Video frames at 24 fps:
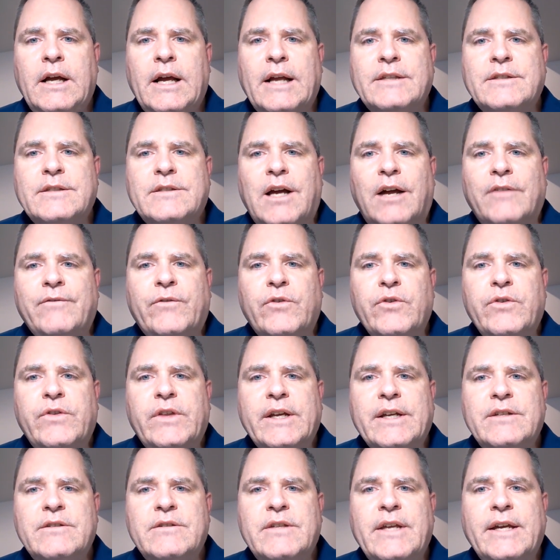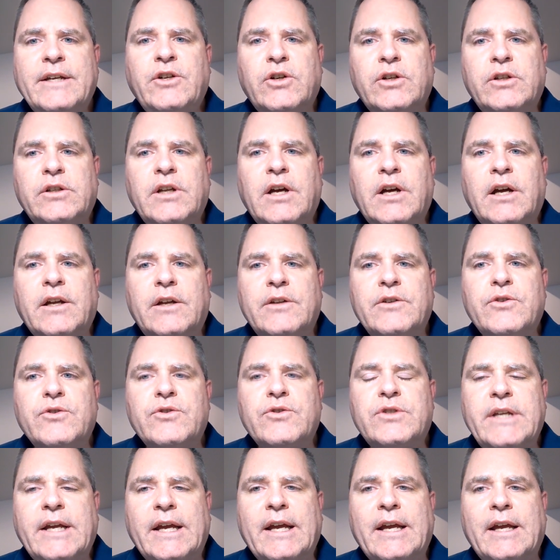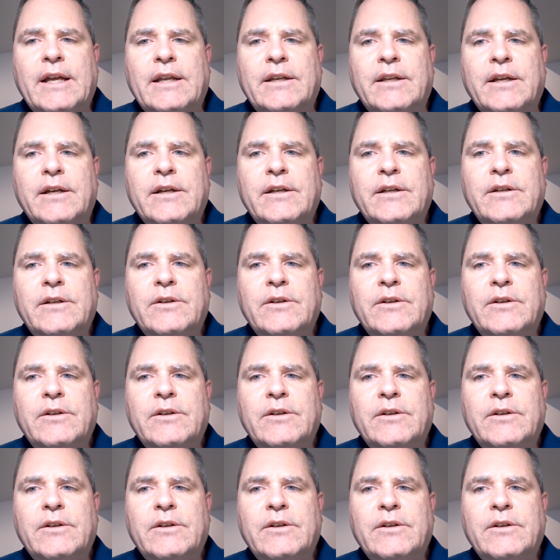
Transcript: and sought for things they could not understand.